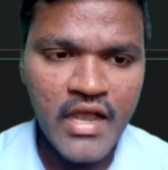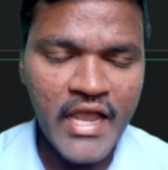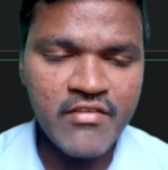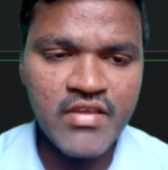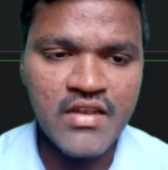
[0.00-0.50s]

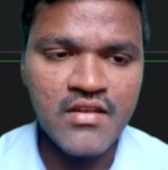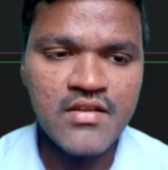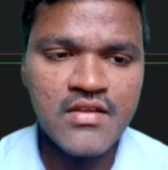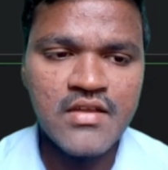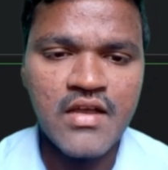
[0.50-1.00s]
I will
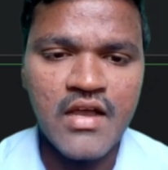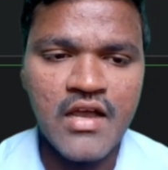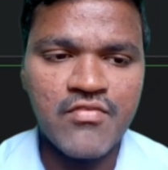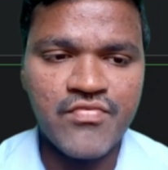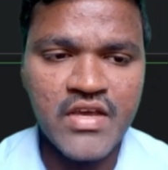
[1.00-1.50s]

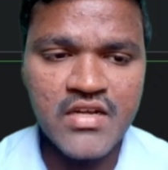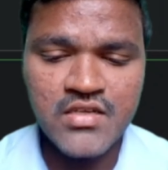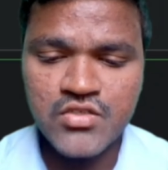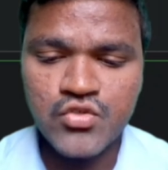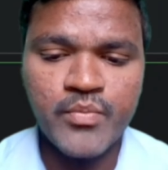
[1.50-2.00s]

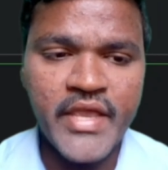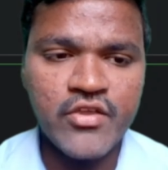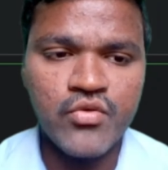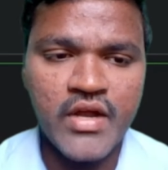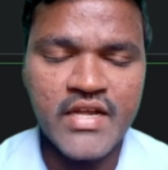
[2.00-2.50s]
to make
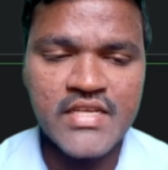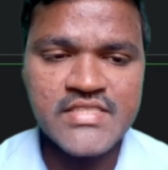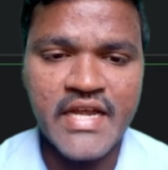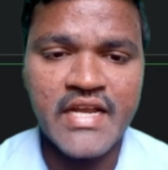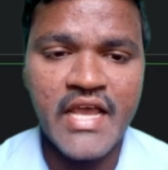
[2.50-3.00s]
you
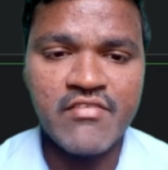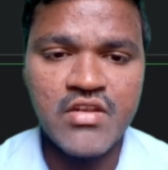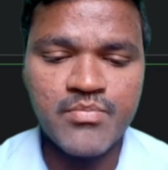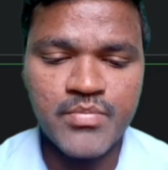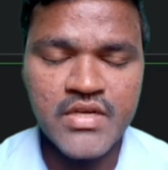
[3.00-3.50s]
understand, I
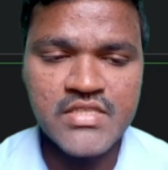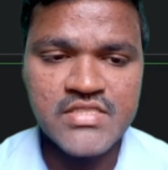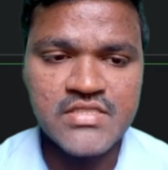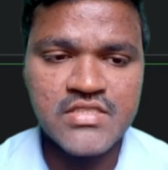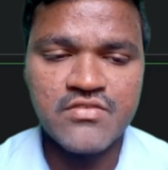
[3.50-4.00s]
will
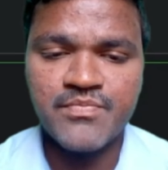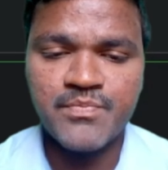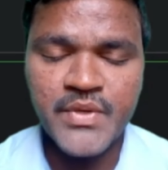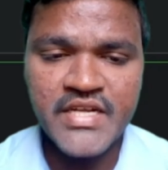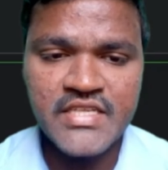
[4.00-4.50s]
first to
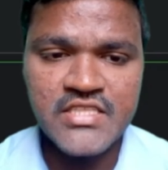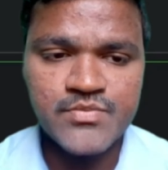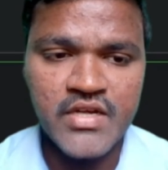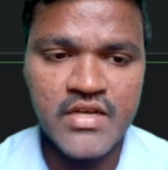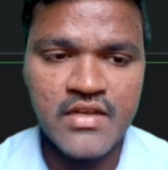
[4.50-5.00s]
print this
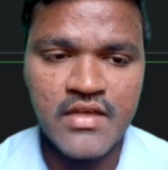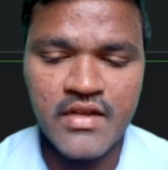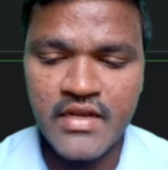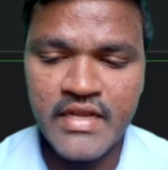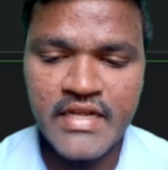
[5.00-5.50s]

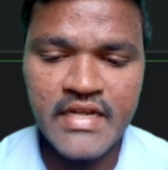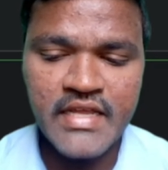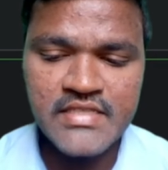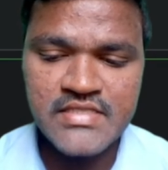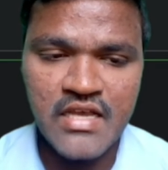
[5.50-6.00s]
particular
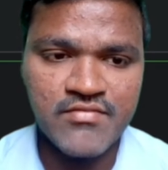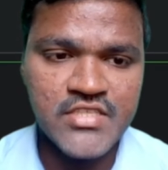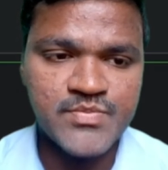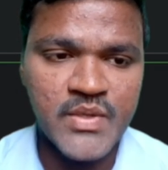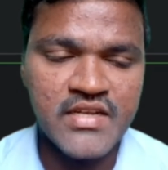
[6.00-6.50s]
index of
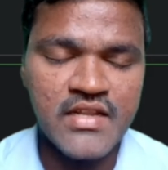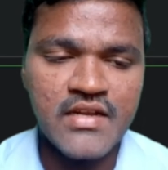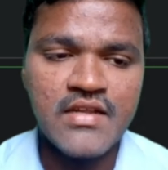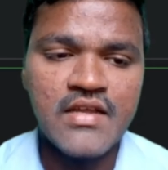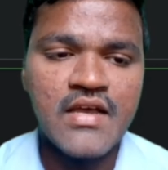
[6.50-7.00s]
this particular
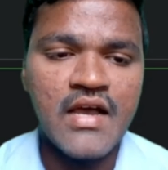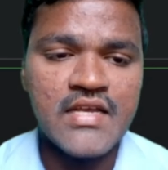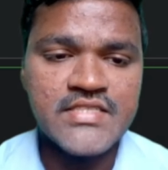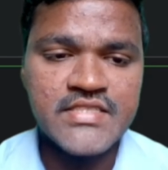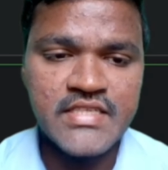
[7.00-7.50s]

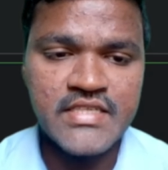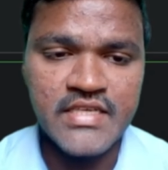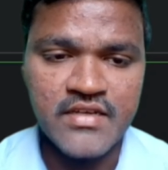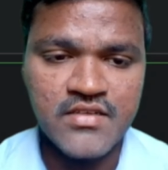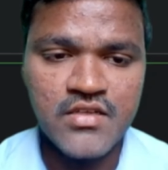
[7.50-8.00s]
string
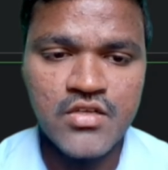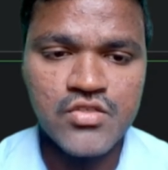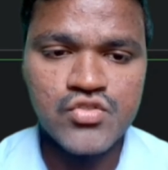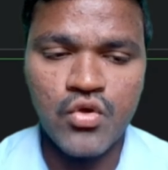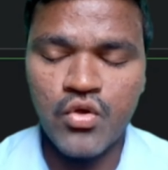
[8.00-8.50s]
here.
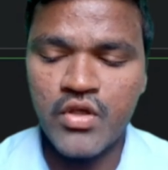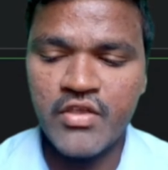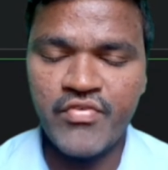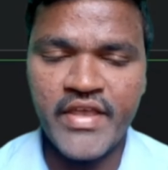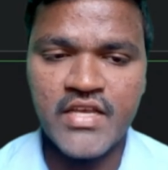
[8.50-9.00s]
So
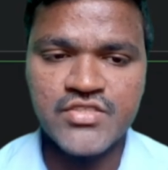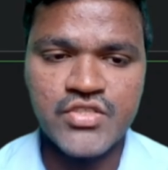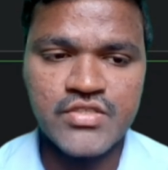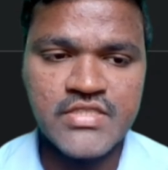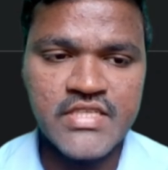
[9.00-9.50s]
if I
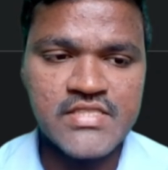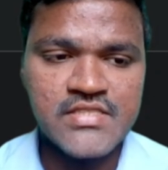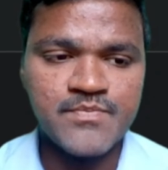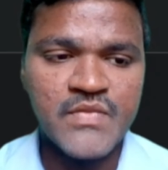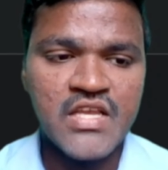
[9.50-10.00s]
execute this,